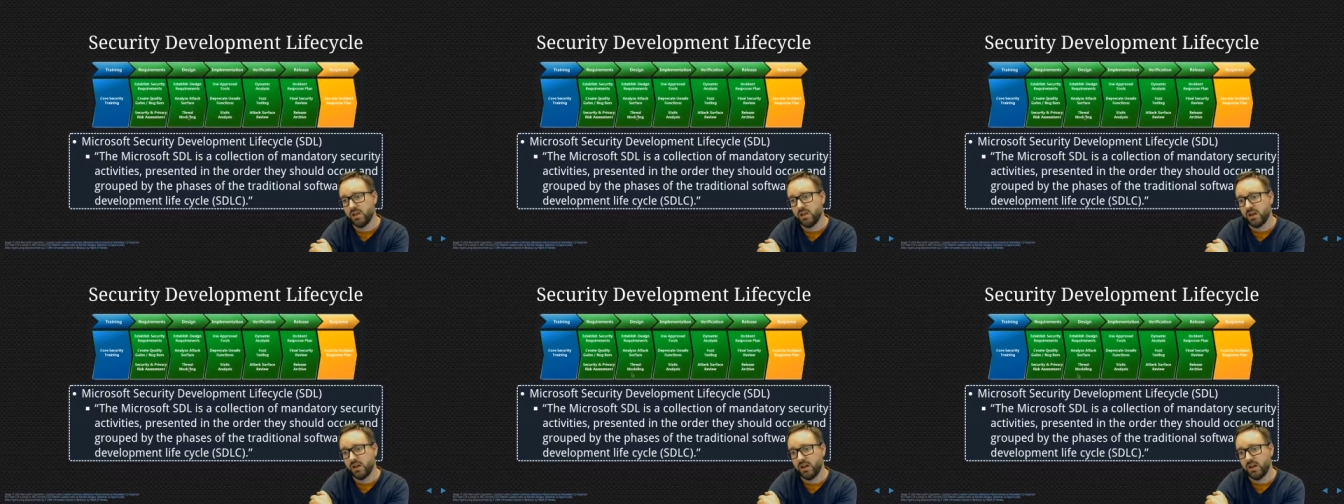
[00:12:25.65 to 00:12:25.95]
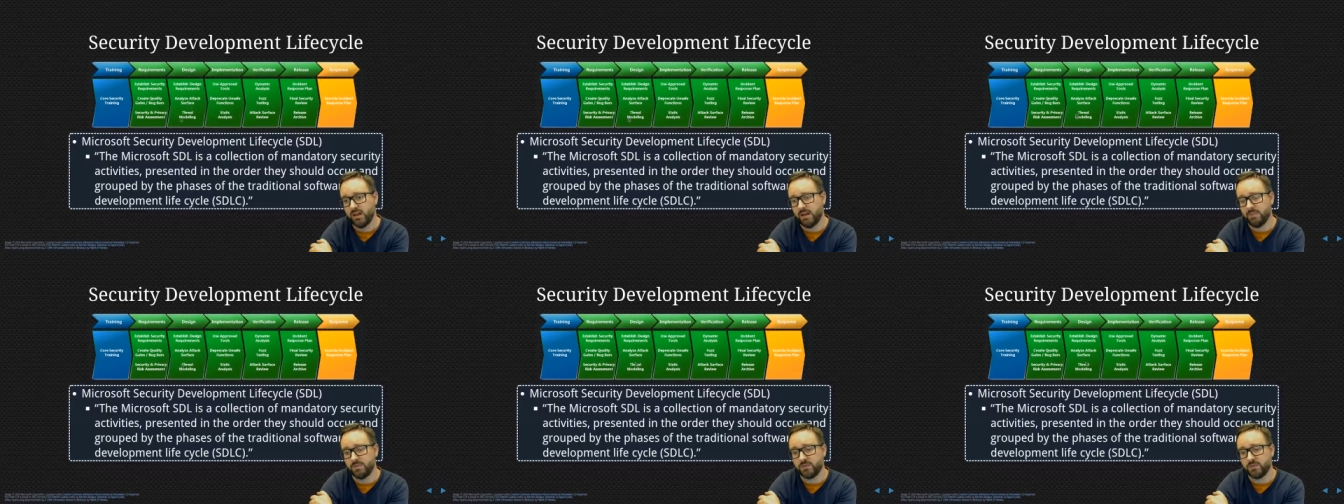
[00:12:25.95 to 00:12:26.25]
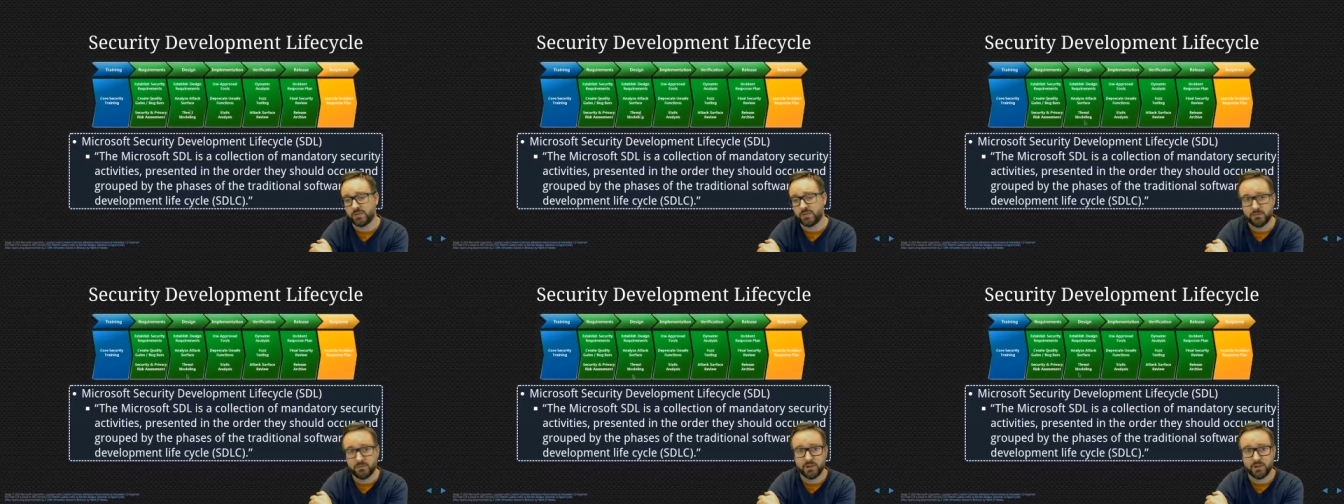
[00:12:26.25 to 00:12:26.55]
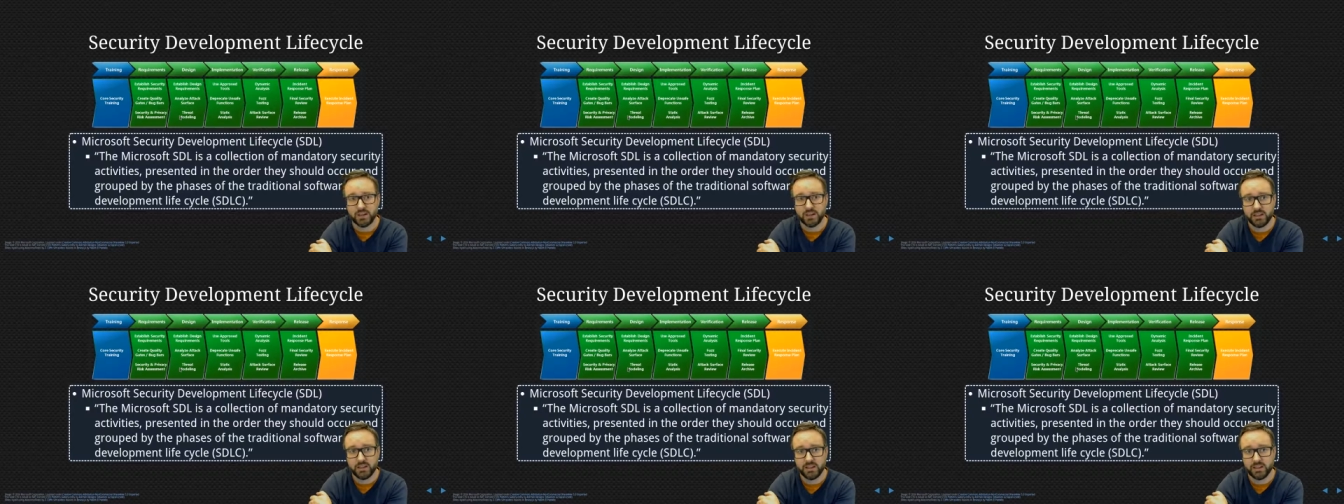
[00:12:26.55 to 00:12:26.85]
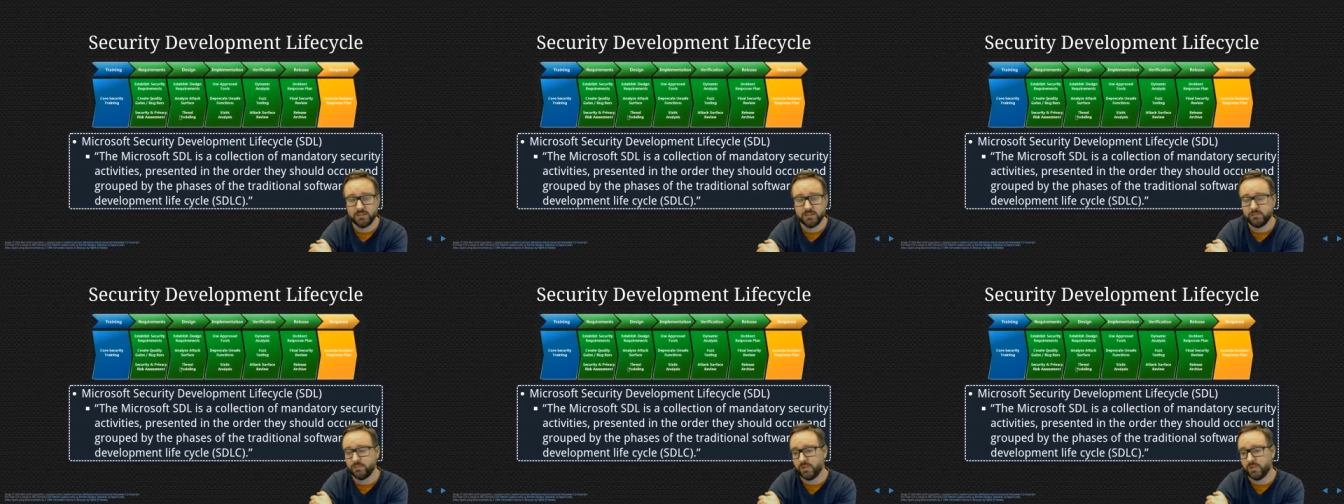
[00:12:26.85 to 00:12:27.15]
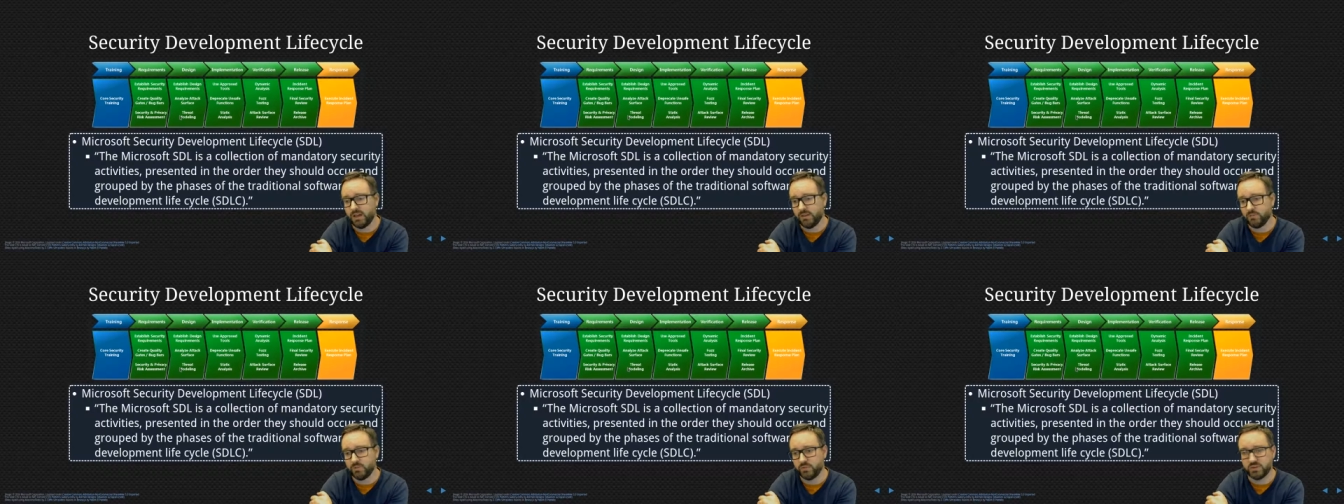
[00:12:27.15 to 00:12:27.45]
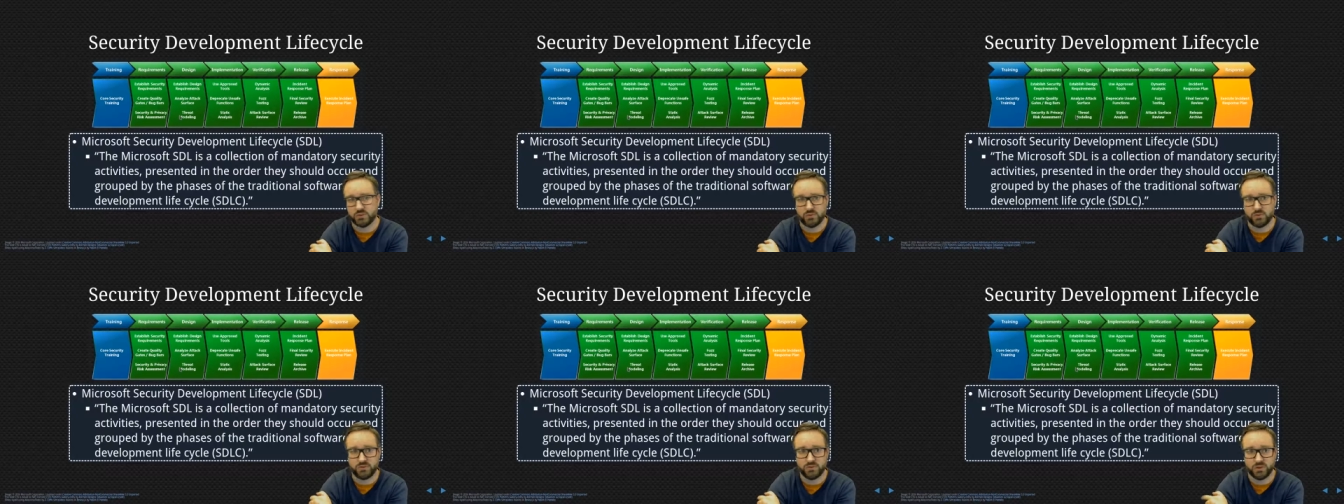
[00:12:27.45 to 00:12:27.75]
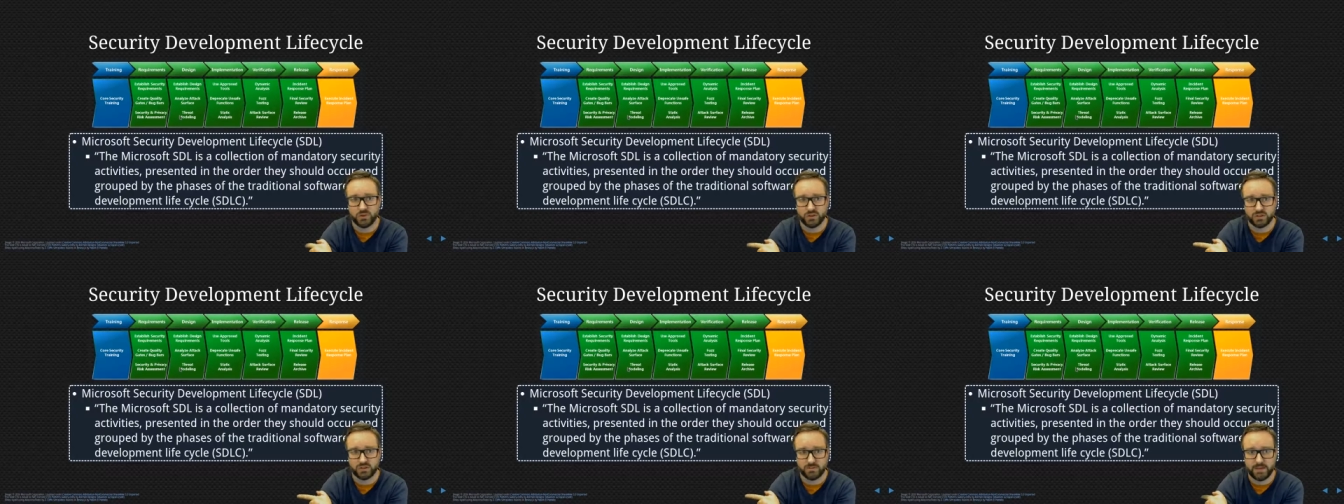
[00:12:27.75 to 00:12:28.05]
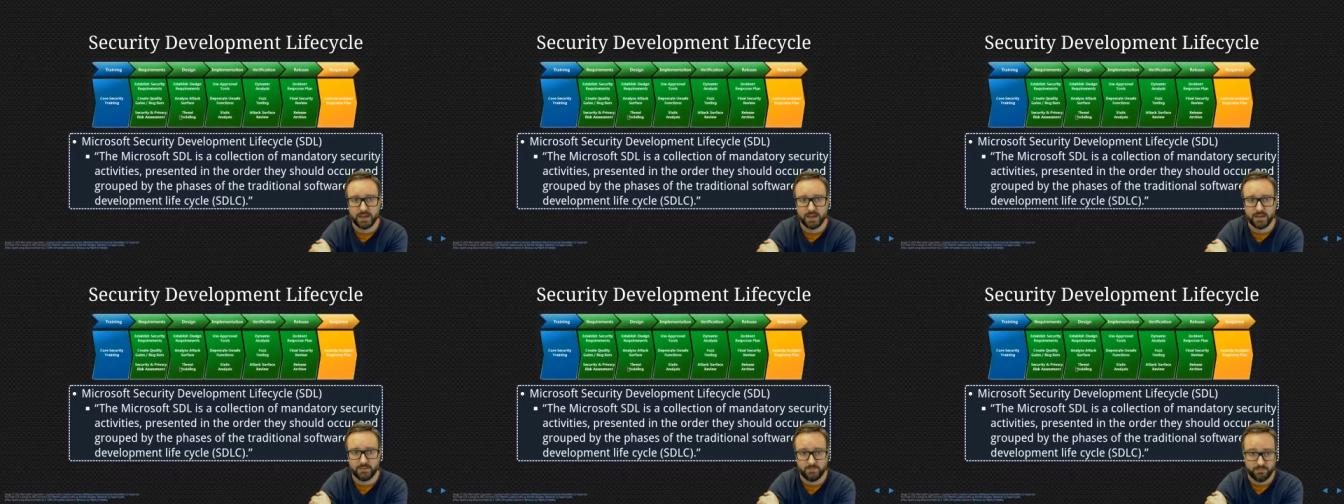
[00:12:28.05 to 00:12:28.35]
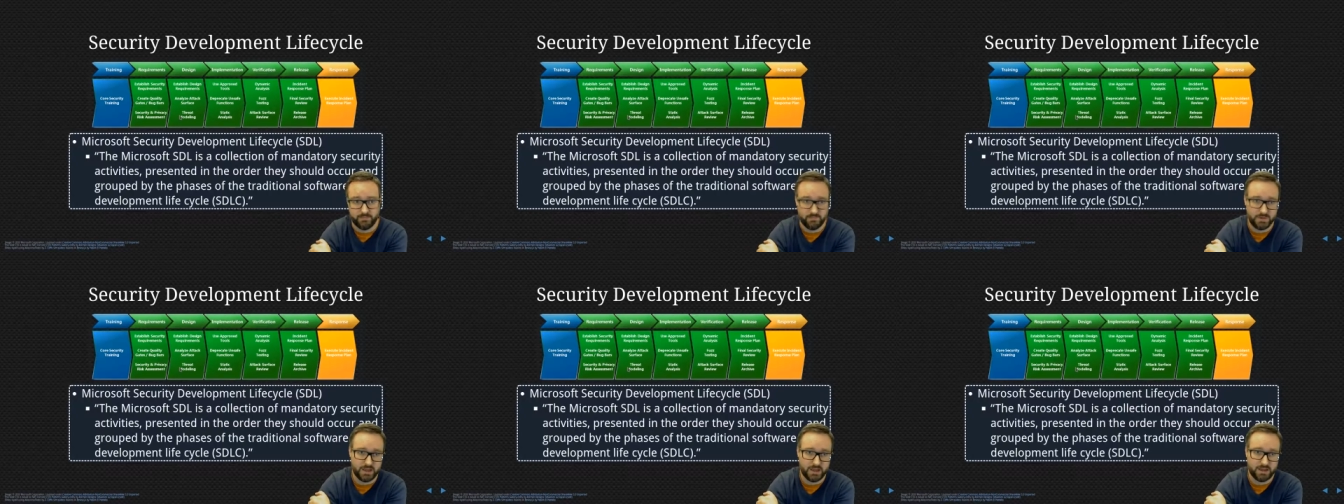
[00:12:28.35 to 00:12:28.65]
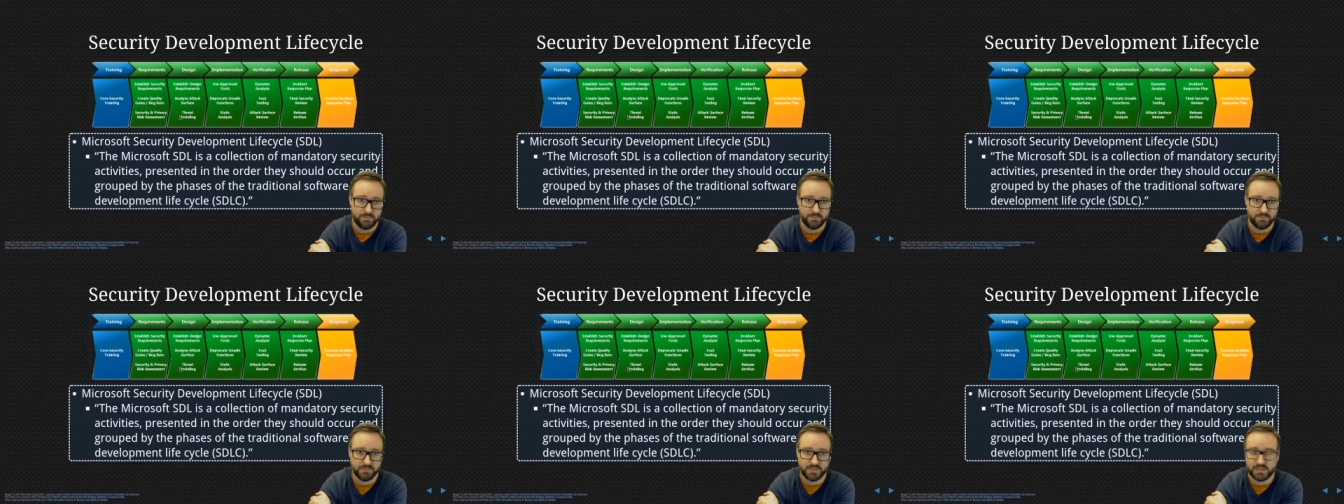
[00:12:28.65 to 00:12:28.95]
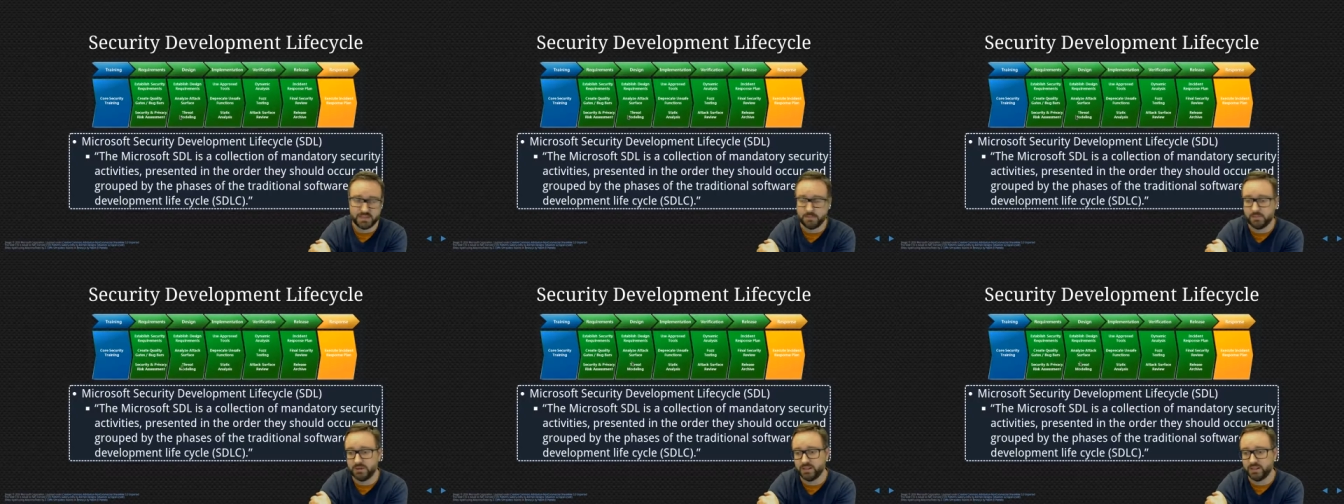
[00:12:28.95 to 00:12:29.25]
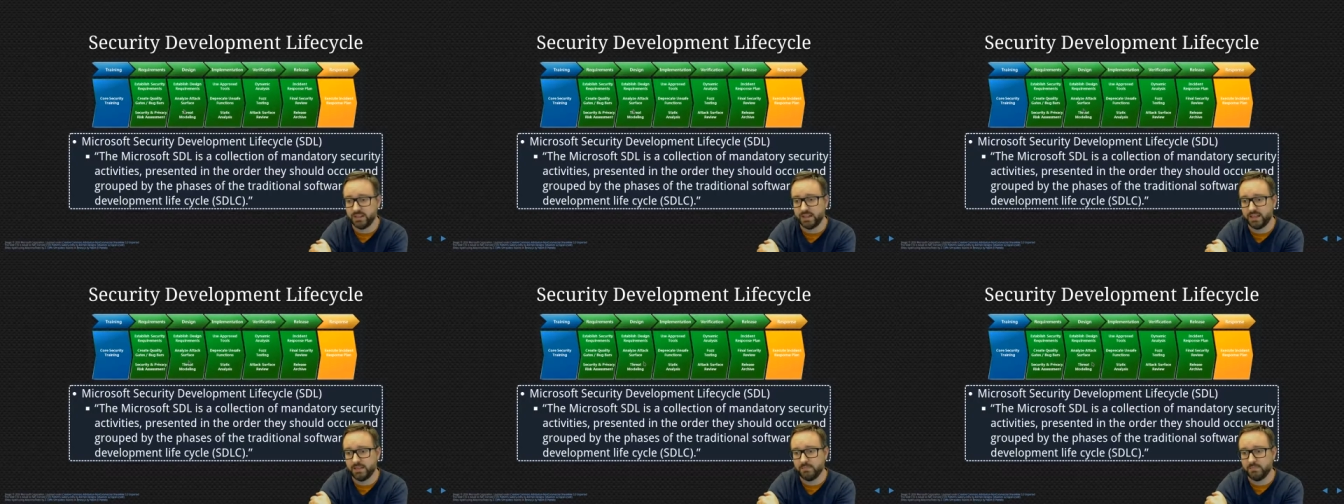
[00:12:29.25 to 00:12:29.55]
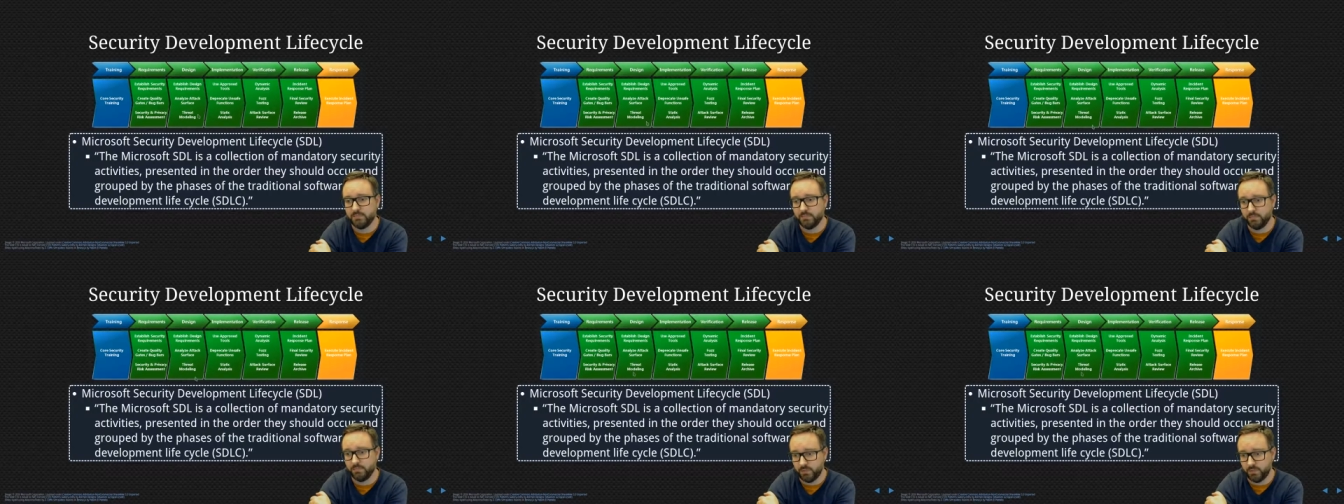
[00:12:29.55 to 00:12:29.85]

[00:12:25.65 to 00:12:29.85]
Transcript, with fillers: Um, threat modeling, um, which we've talked about um, separately, when